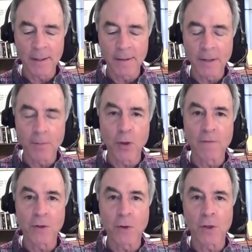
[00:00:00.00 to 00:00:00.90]
more
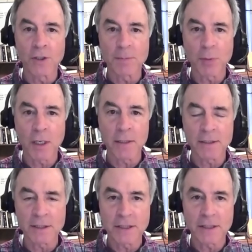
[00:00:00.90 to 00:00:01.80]
of a
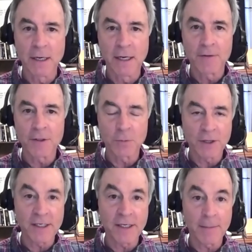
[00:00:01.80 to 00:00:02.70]
correspondence with
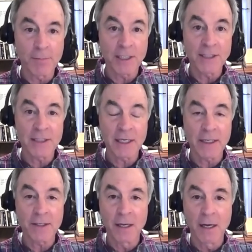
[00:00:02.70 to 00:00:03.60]
the DMT
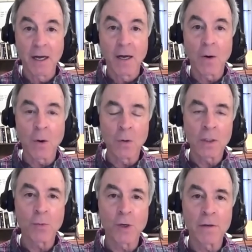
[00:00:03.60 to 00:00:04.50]
state.
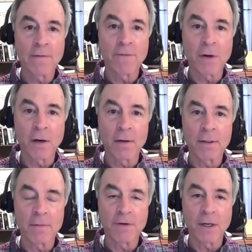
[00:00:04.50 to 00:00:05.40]
Only one of our
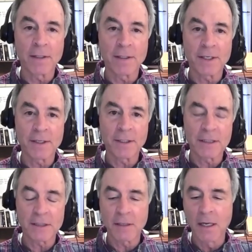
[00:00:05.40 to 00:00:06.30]

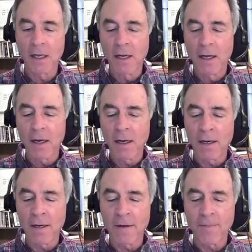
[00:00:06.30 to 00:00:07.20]
volunteers
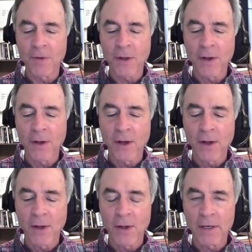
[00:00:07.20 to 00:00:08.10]
uh,
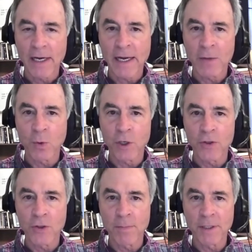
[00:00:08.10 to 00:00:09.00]
had what
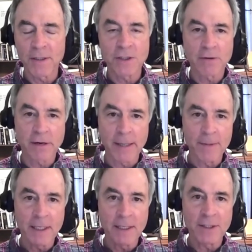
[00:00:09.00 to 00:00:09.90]
could be described
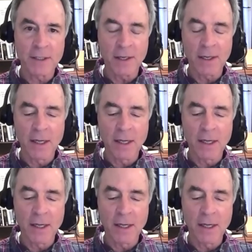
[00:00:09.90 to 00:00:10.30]
as a